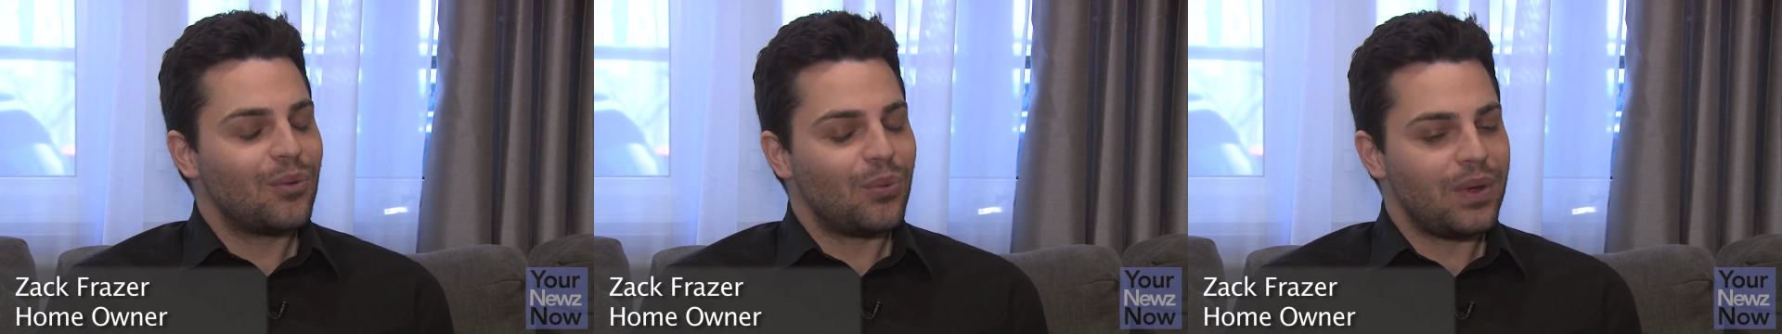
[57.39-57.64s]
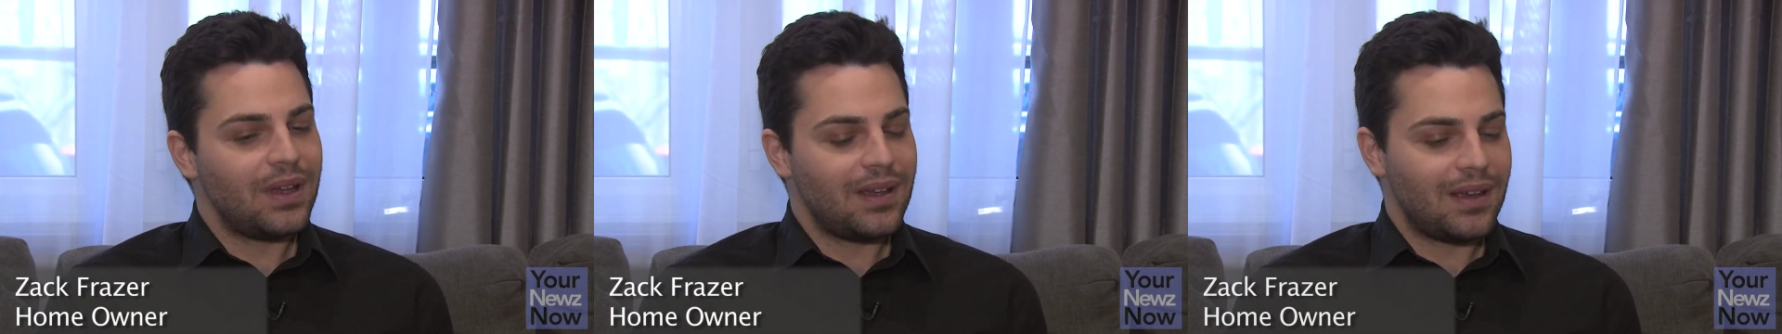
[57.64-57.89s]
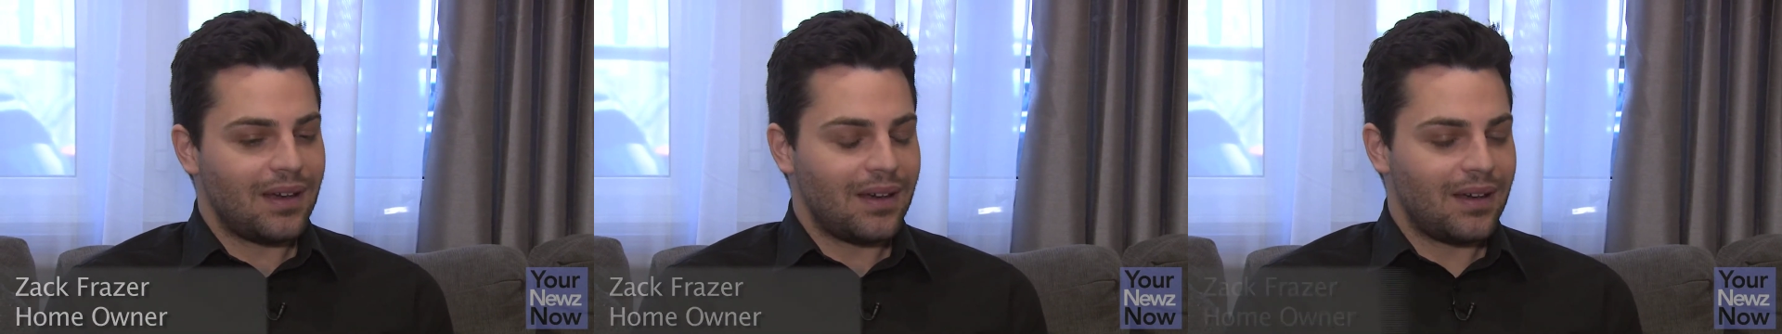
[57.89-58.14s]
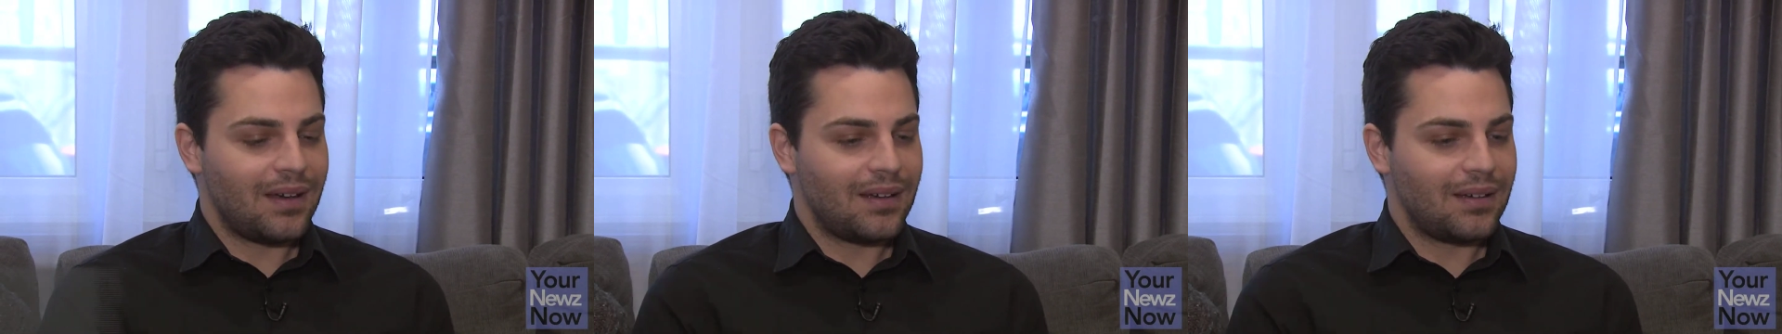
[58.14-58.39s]
we,
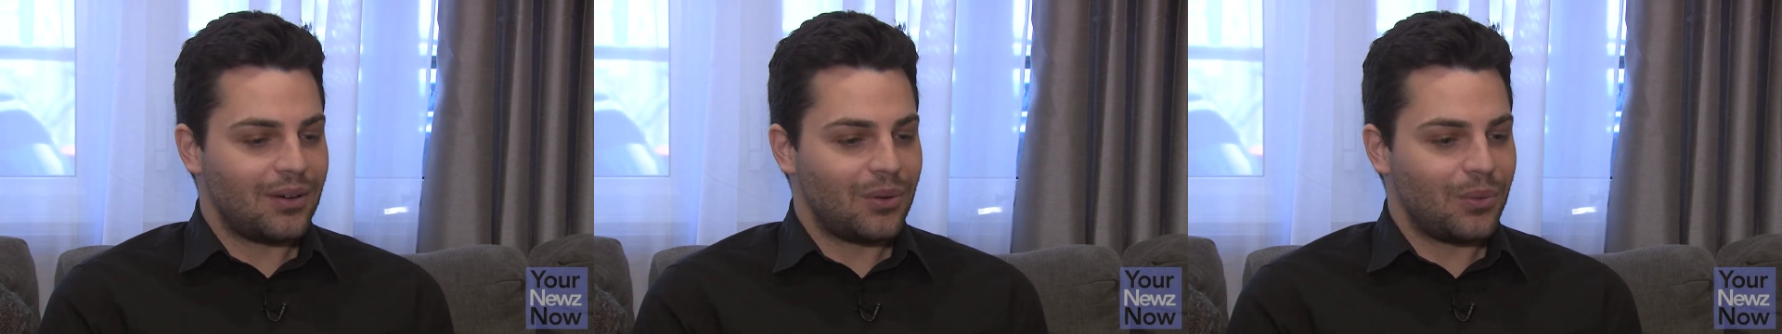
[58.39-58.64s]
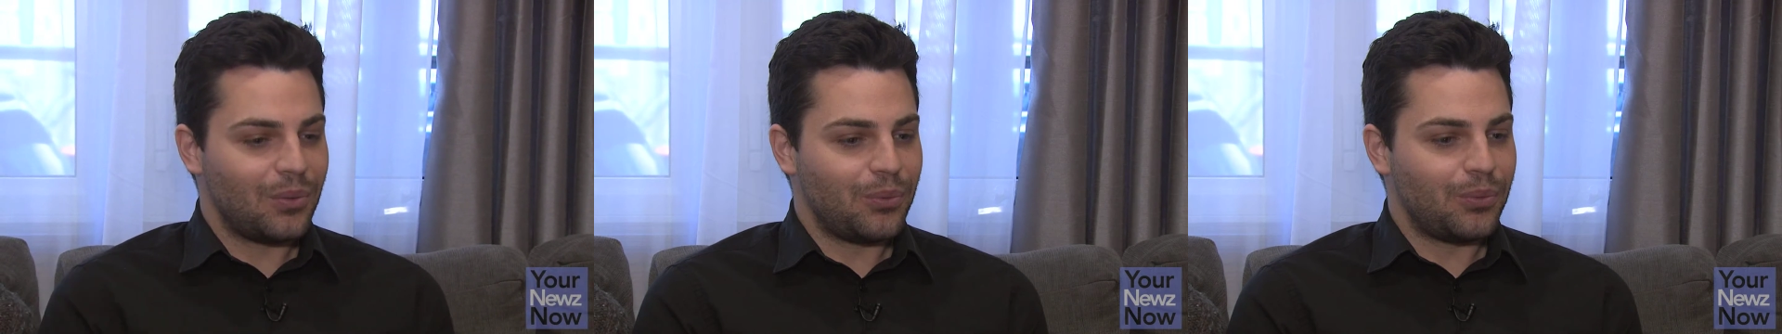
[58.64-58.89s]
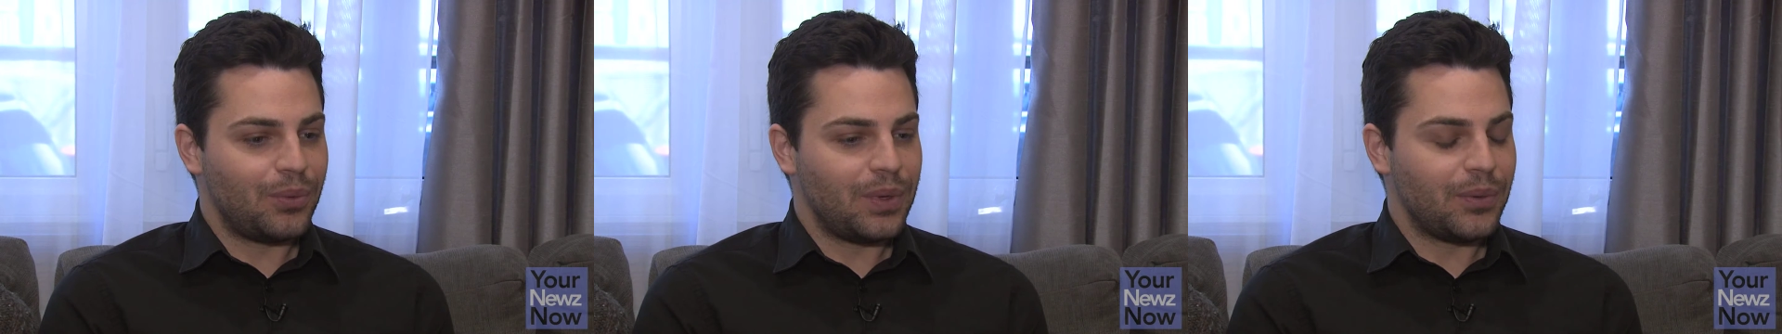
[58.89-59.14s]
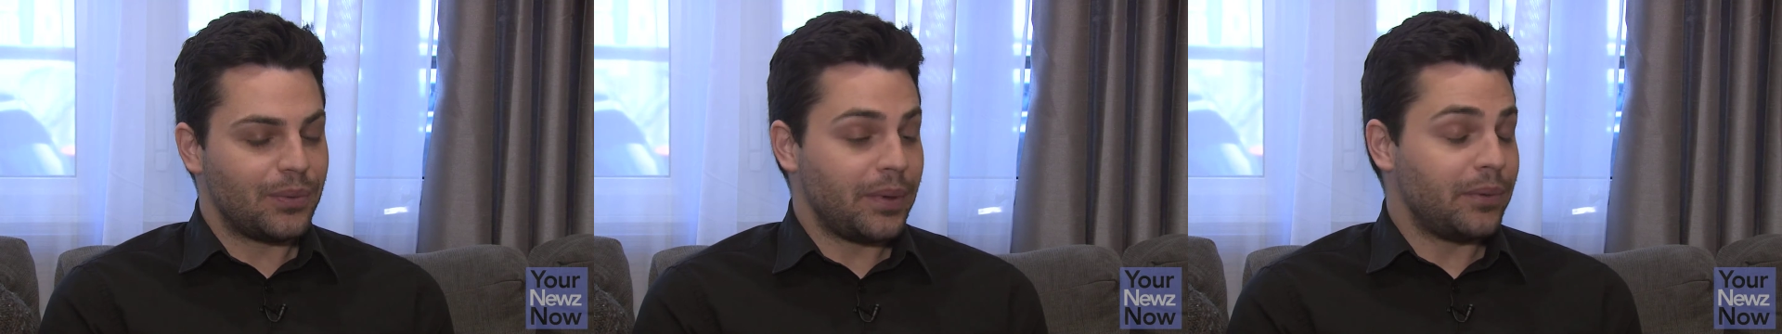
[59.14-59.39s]
uh, we,
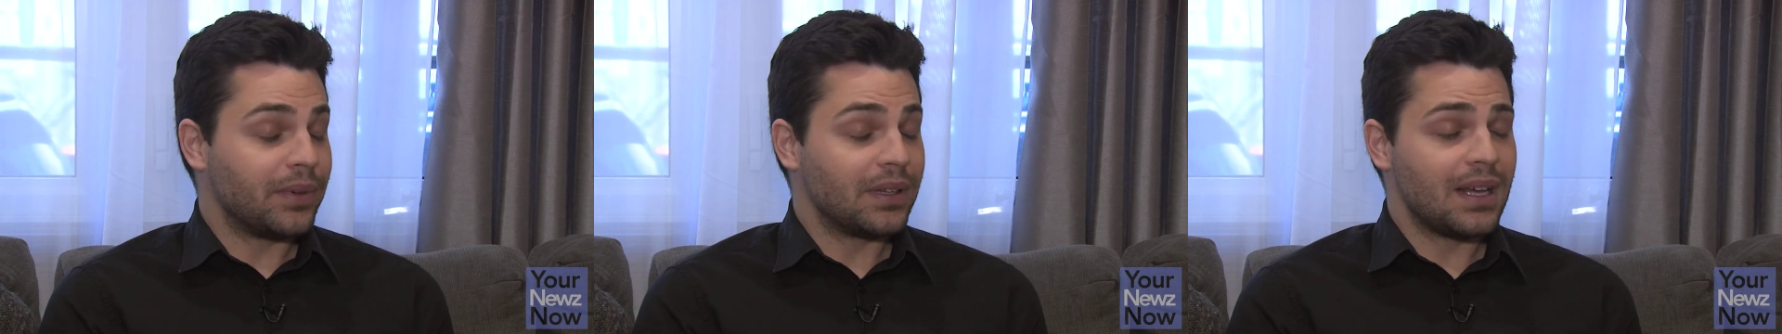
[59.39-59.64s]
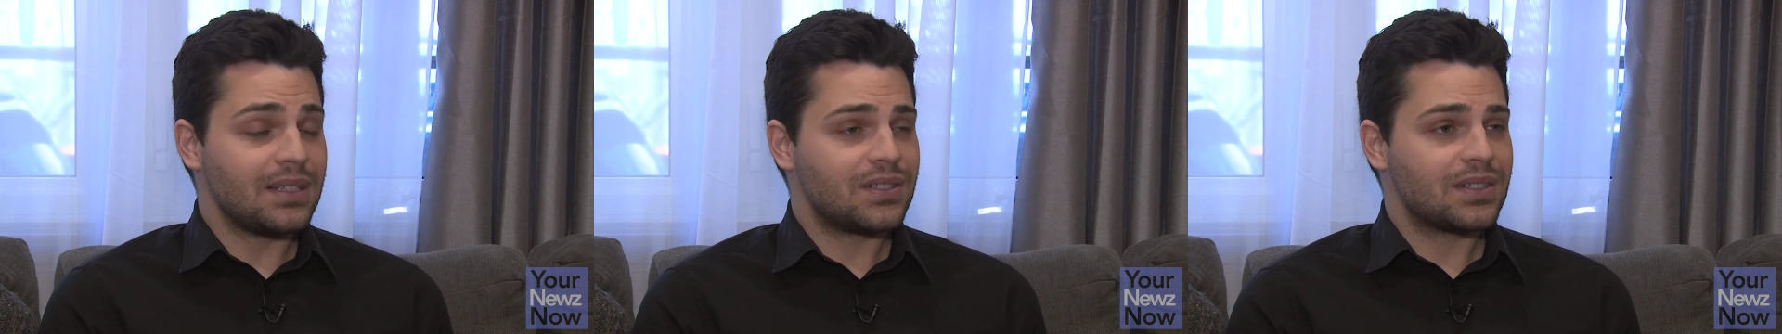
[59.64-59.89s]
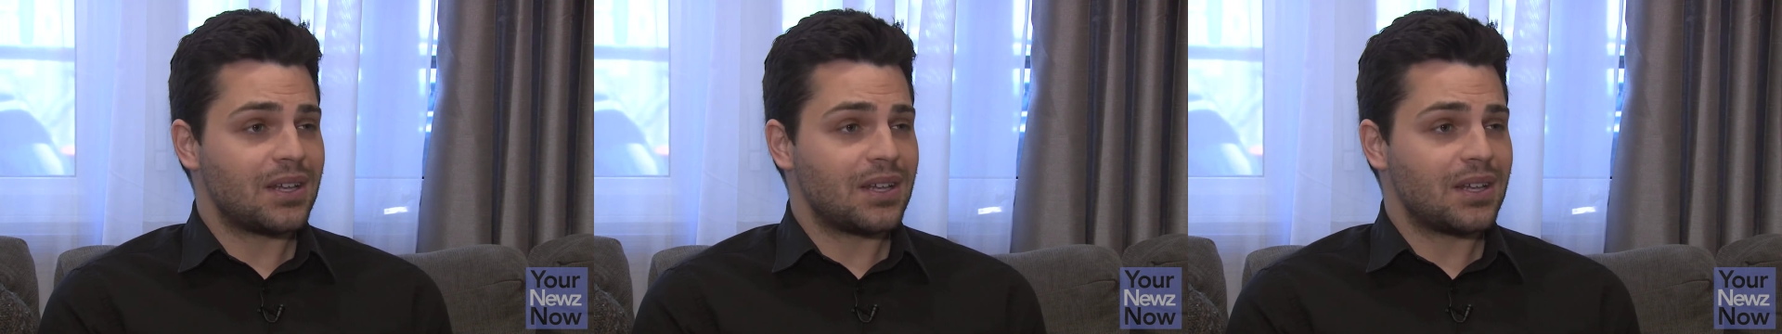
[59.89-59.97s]
we realize just